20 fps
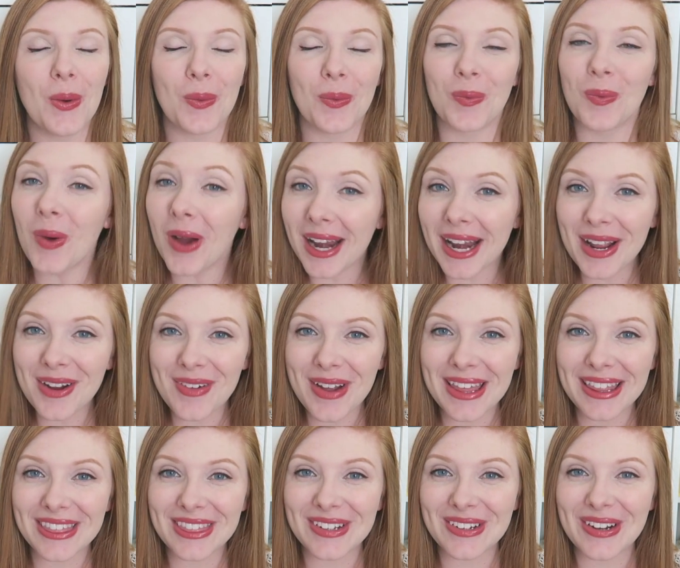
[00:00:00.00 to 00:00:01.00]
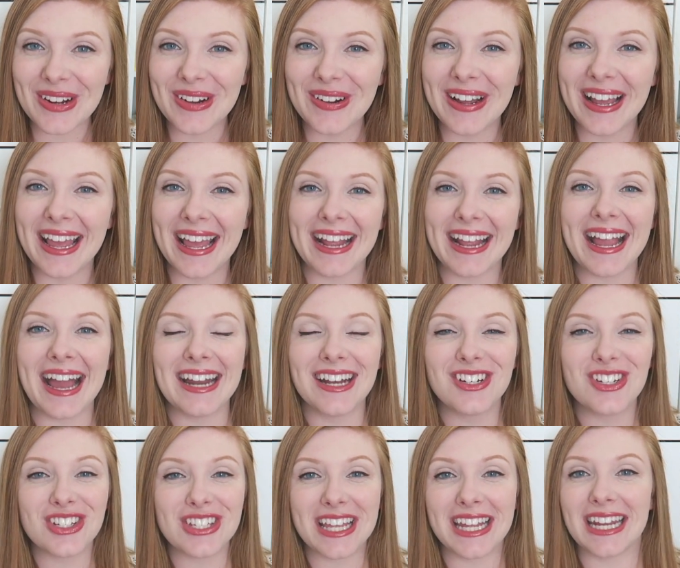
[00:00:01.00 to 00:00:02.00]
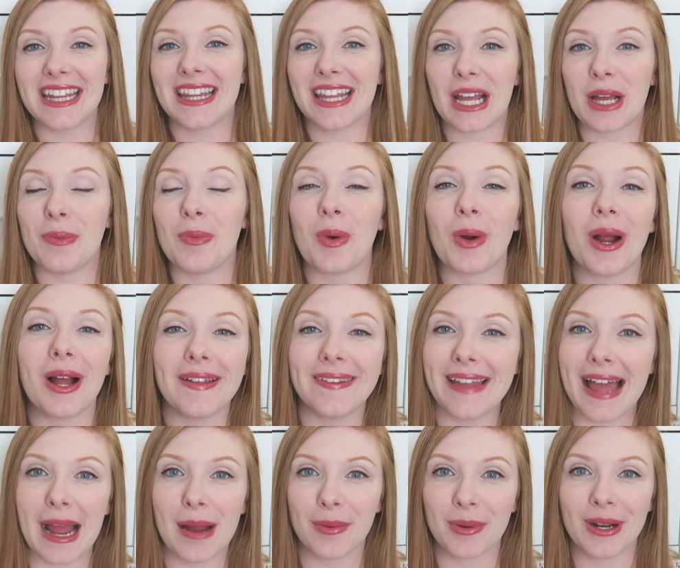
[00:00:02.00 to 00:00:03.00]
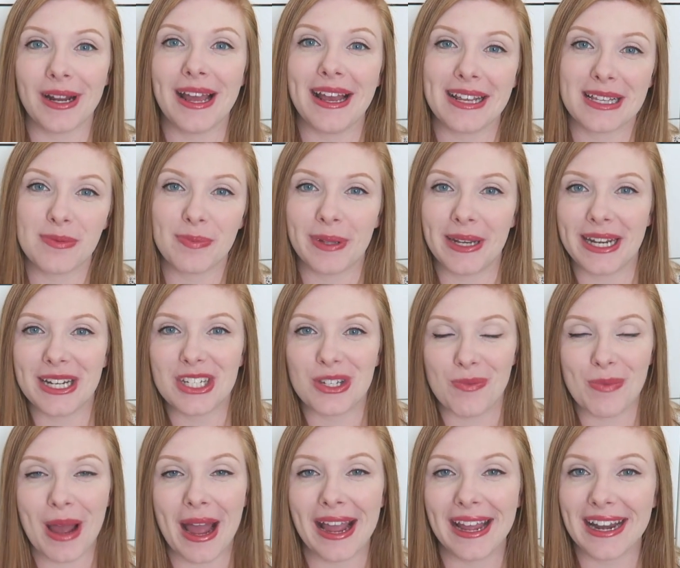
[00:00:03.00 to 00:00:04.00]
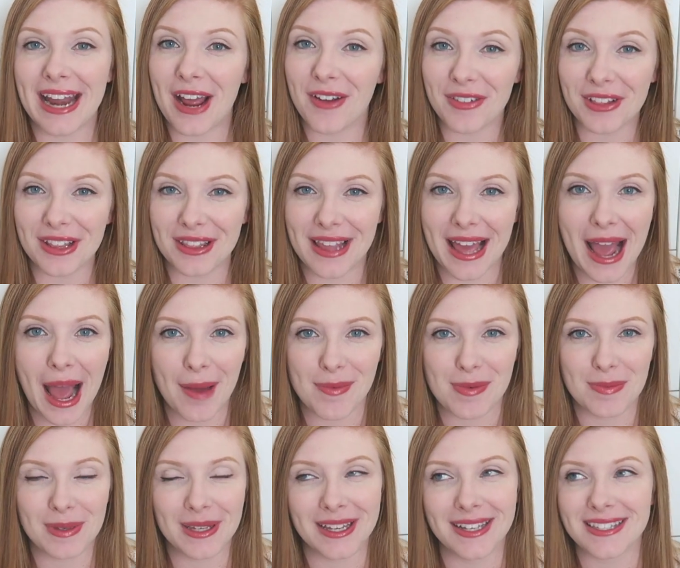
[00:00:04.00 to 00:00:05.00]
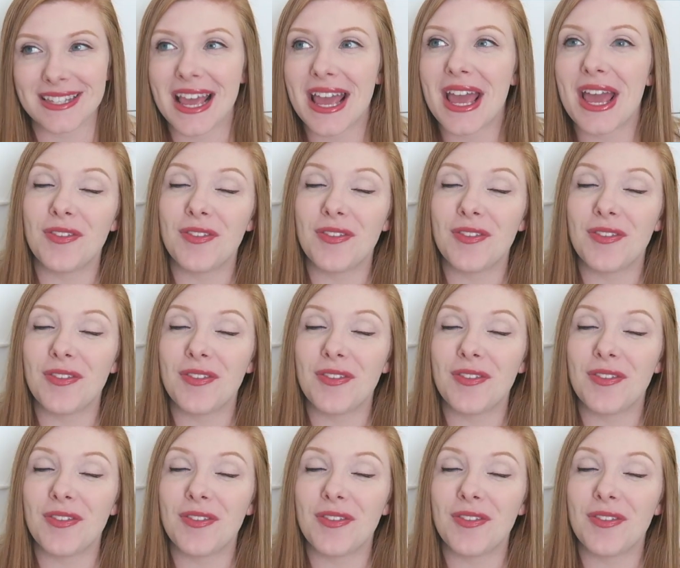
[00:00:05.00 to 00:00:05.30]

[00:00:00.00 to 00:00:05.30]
what I went through and kind of just getting like a more elaborate explanation behind everything that happened because